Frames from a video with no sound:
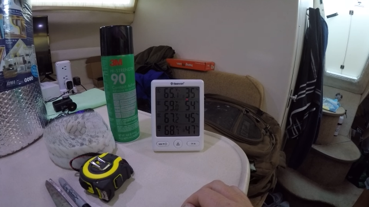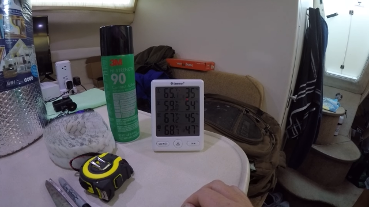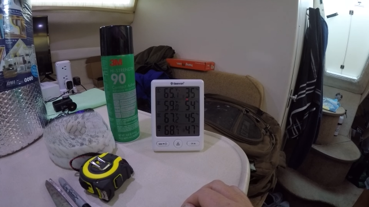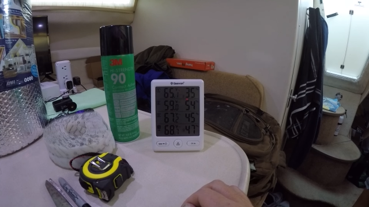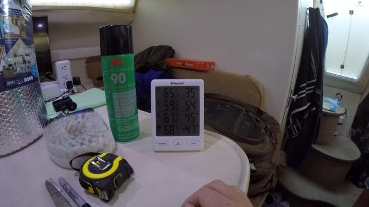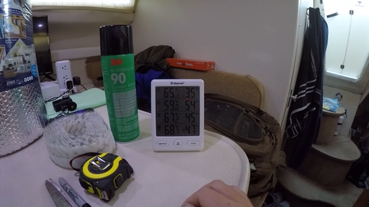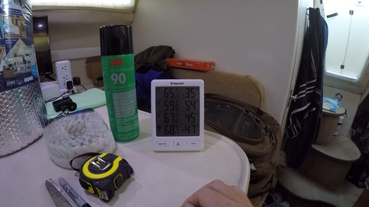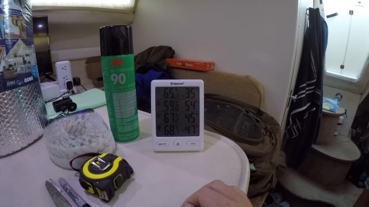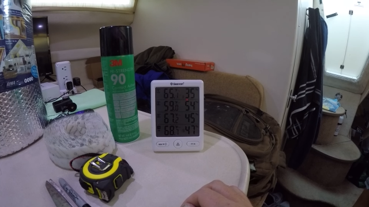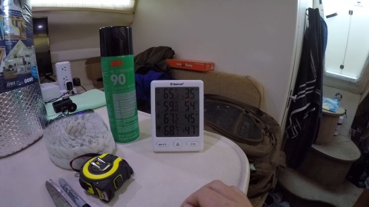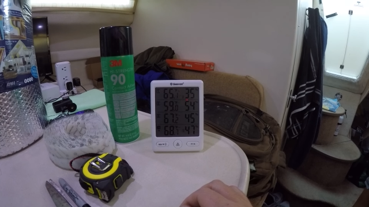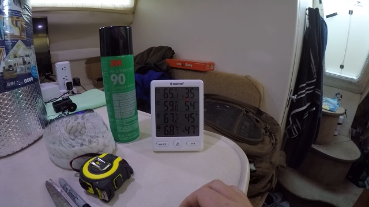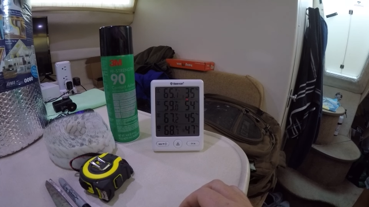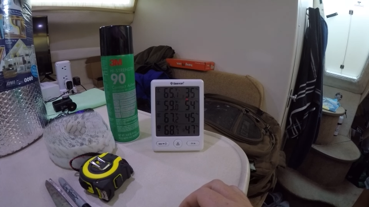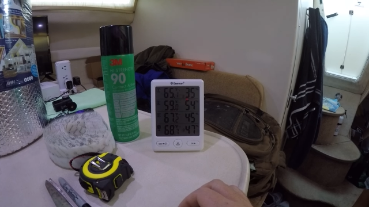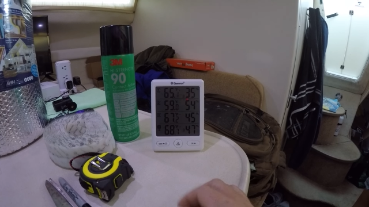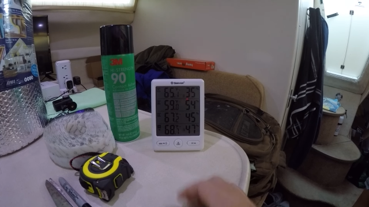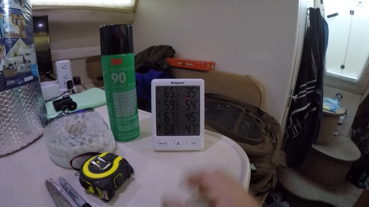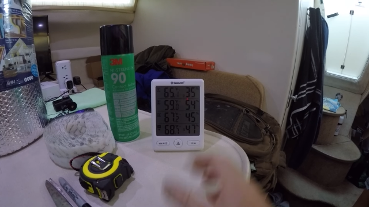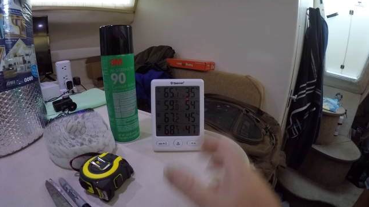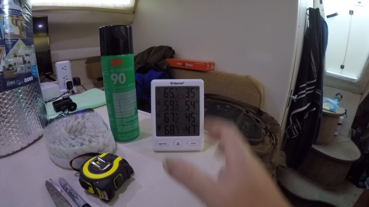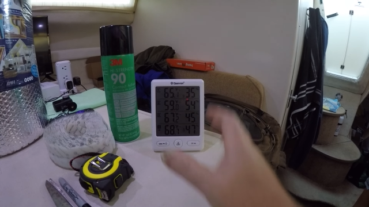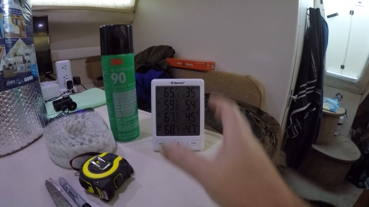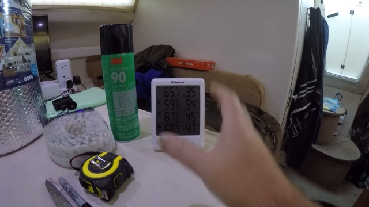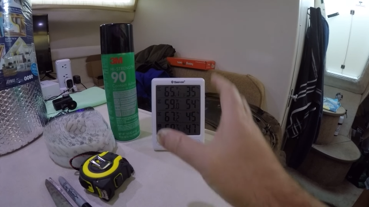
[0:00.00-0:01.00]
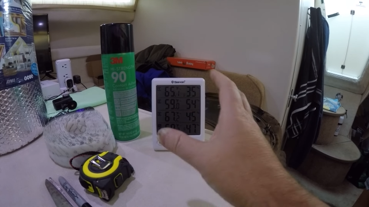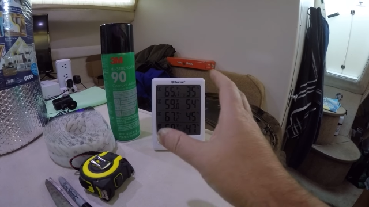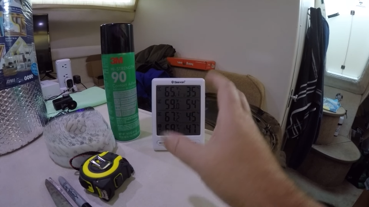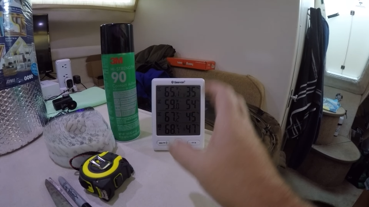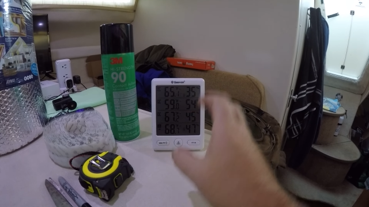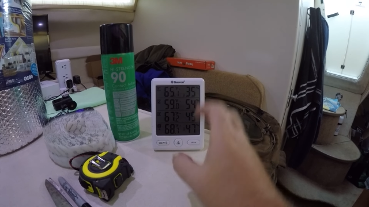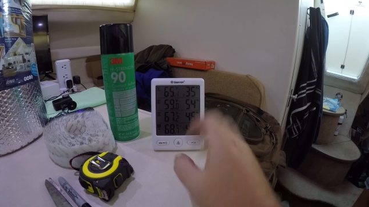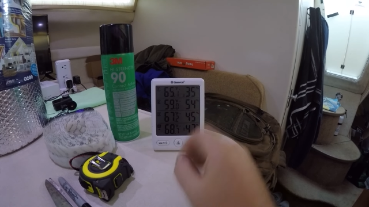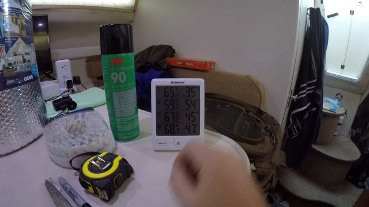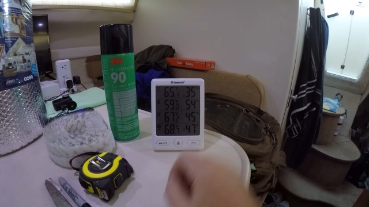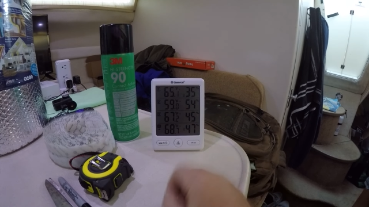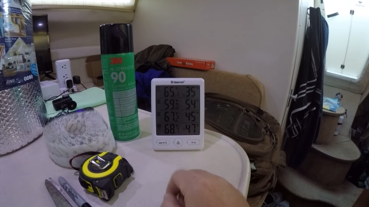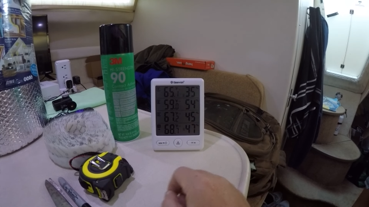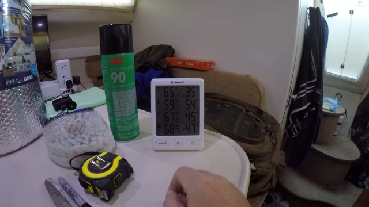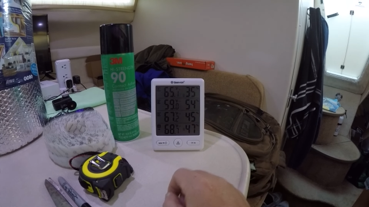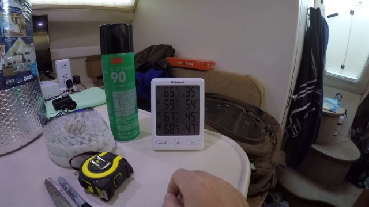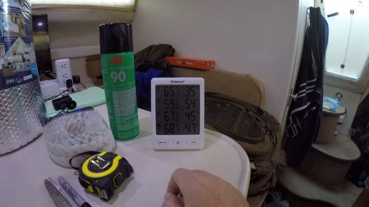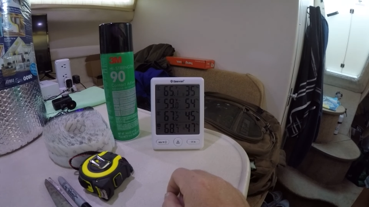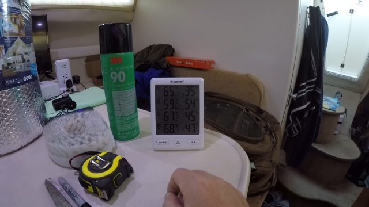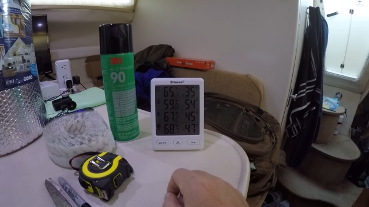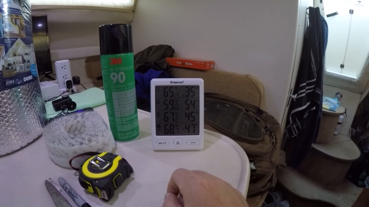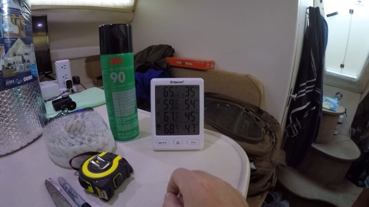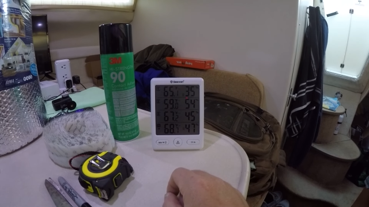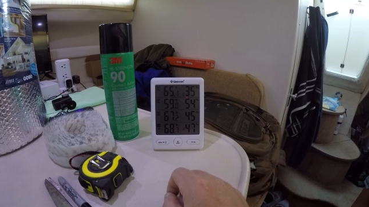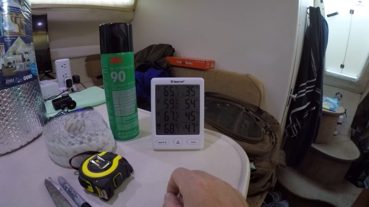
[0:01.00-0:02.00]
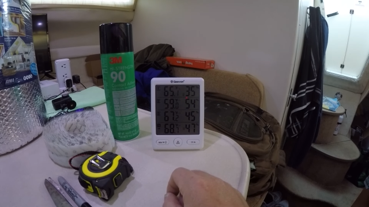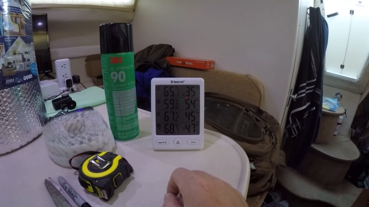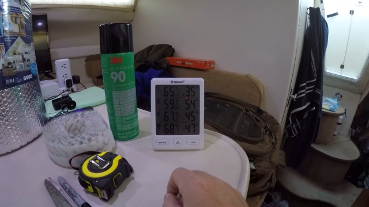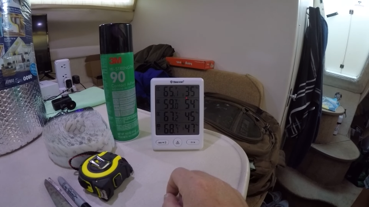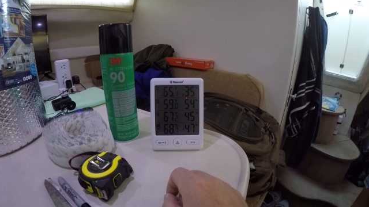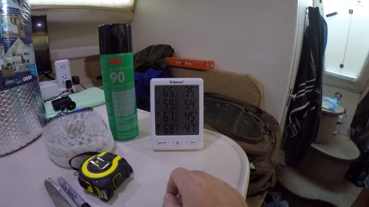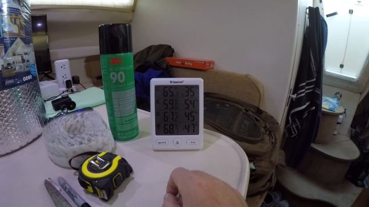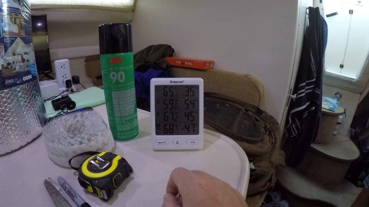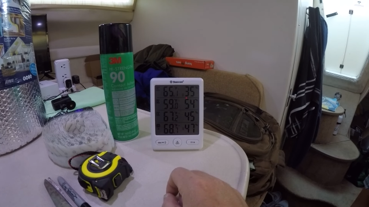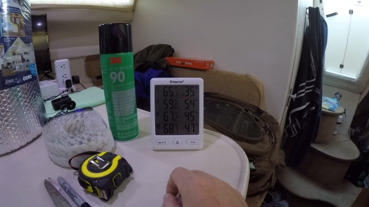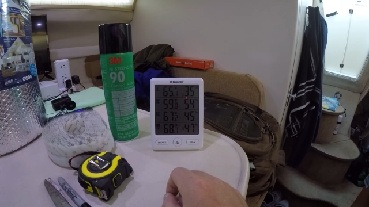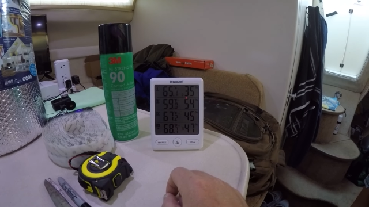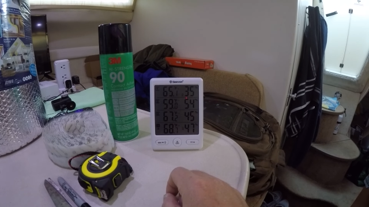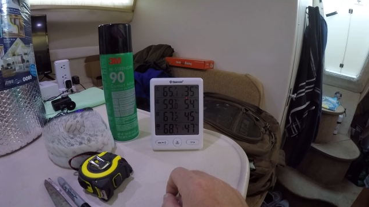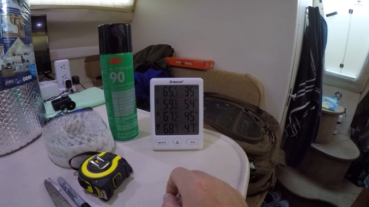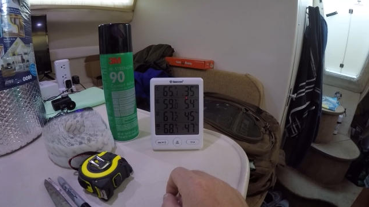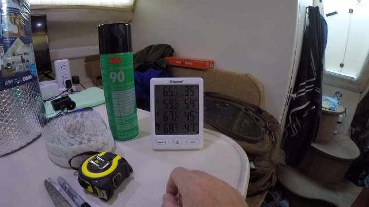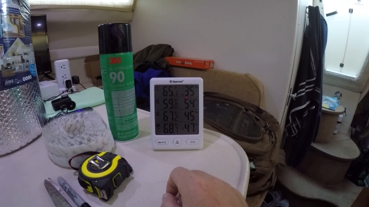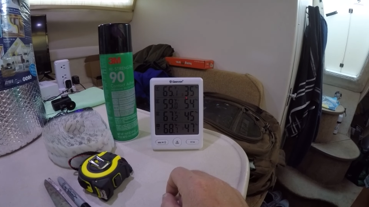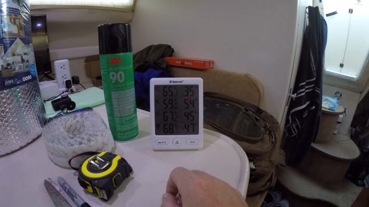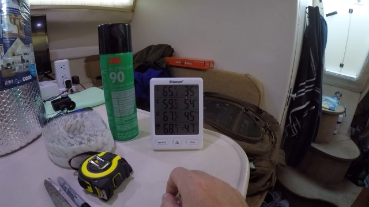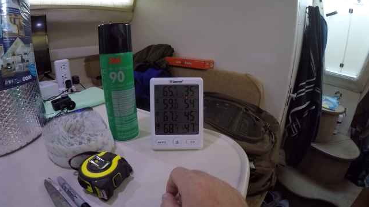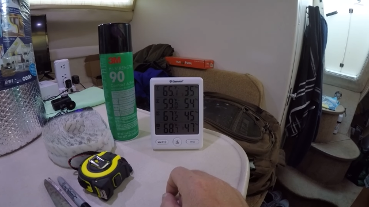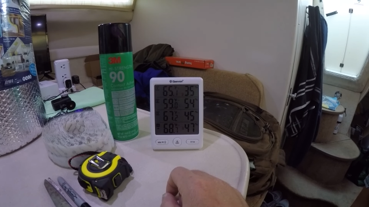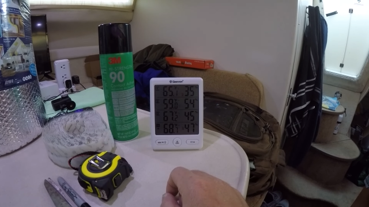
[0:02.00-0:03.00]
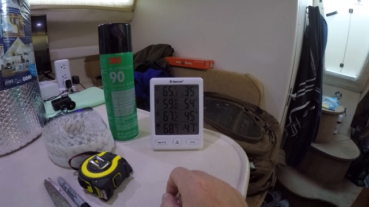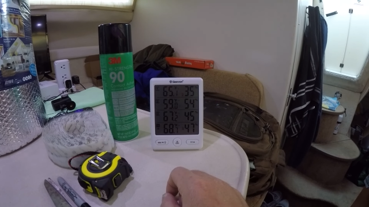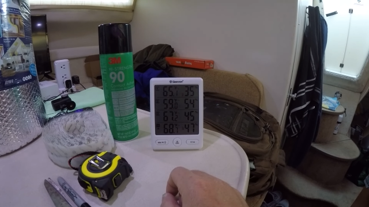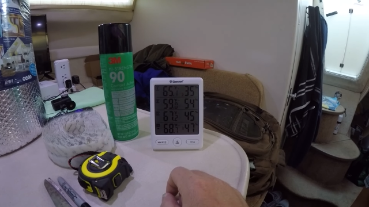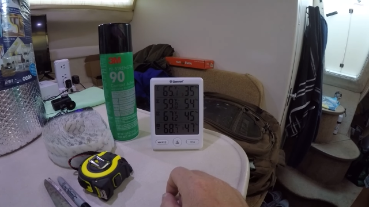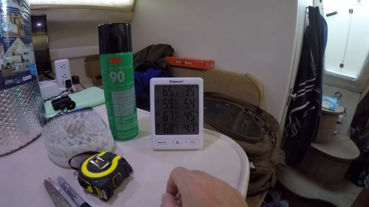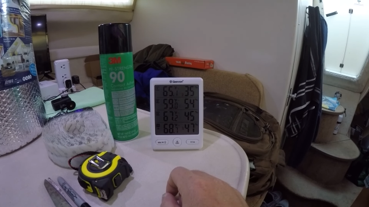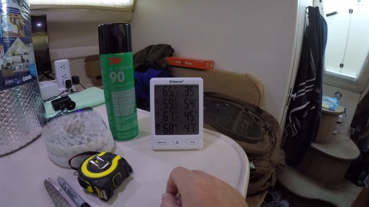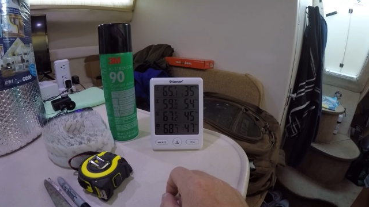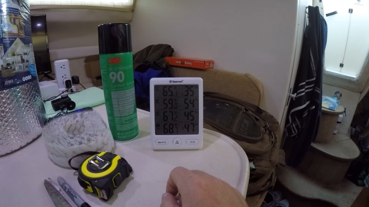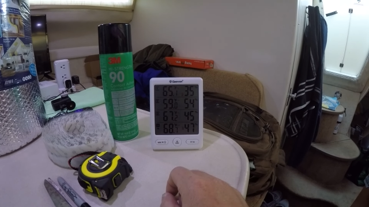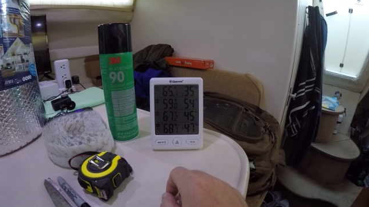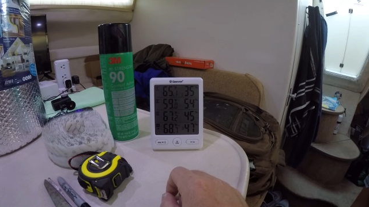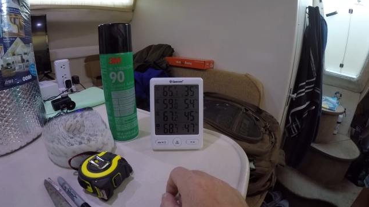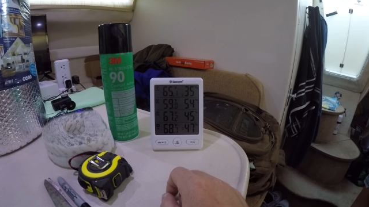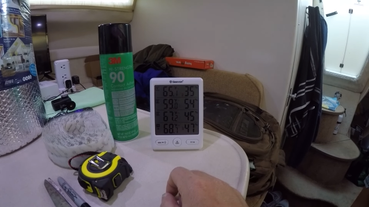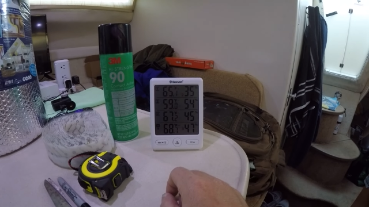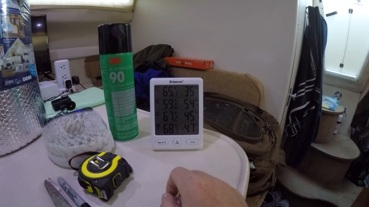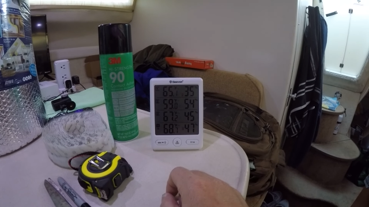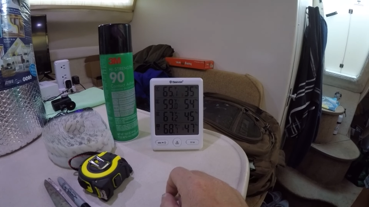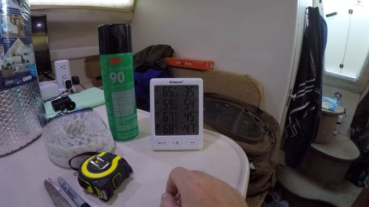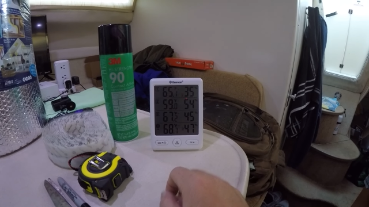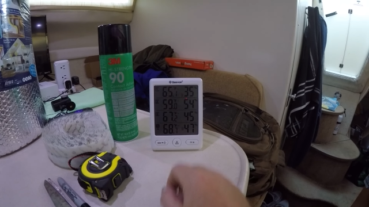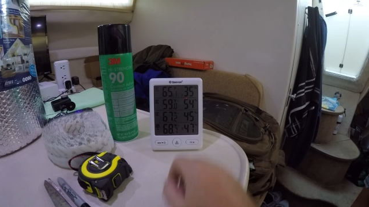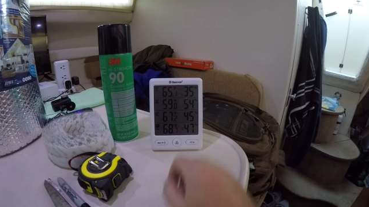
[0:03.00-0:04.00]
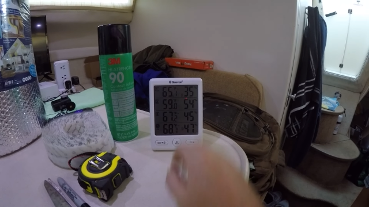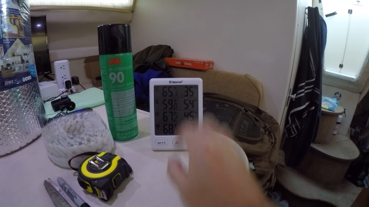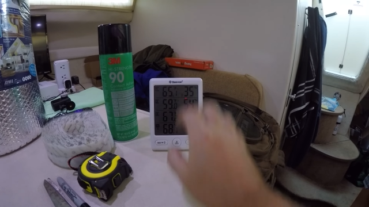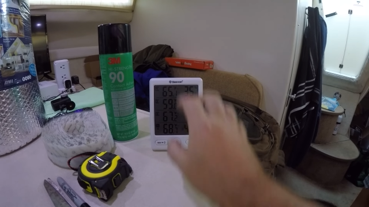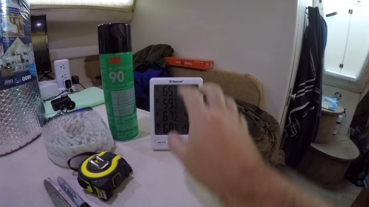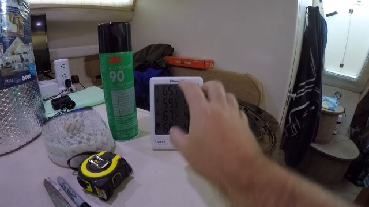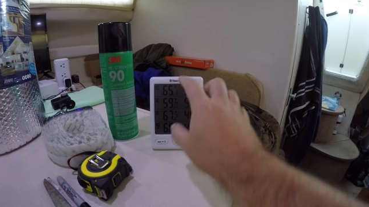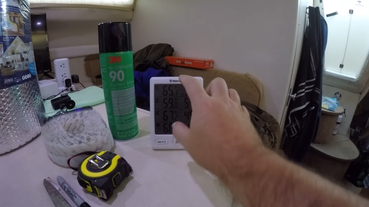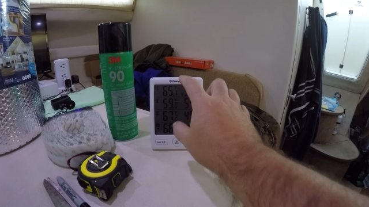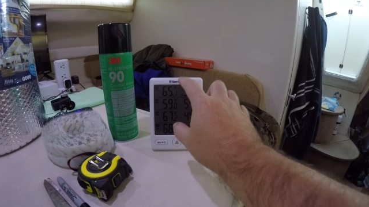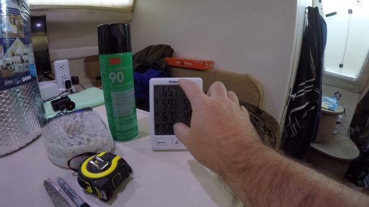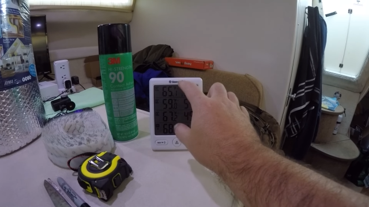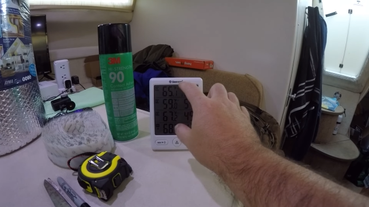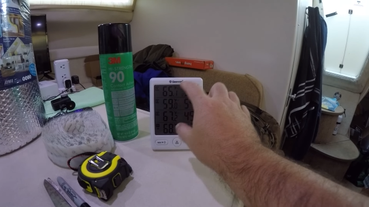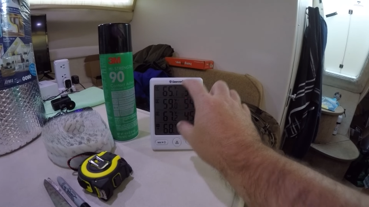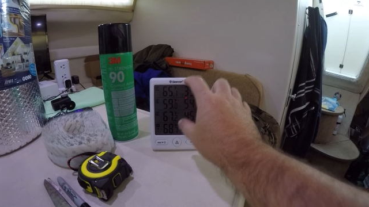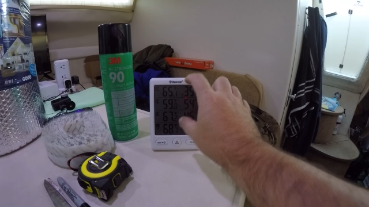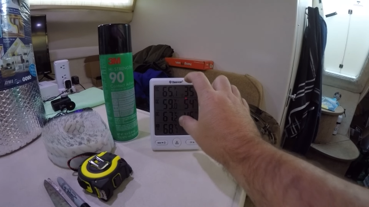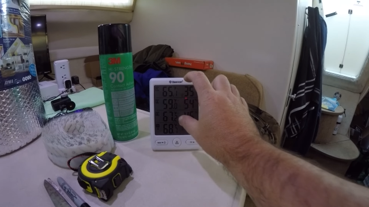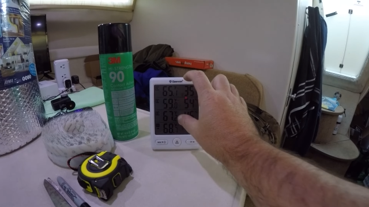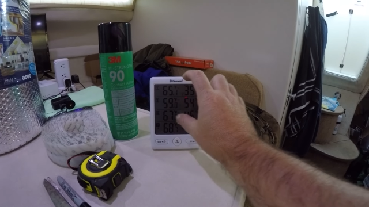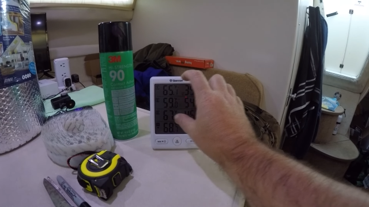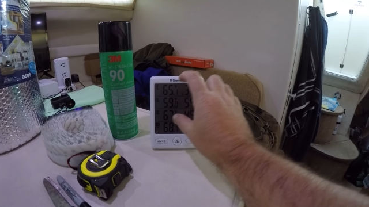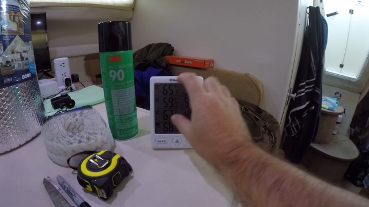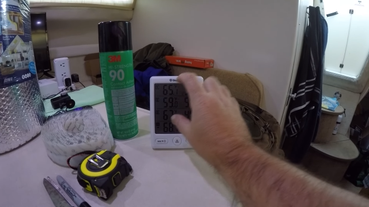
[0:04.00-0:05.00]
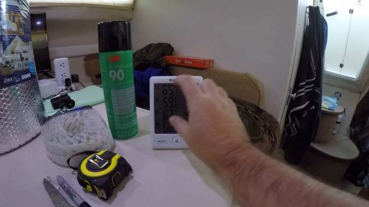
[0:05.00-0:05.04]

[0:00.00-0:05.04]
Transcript: (no speaker visible)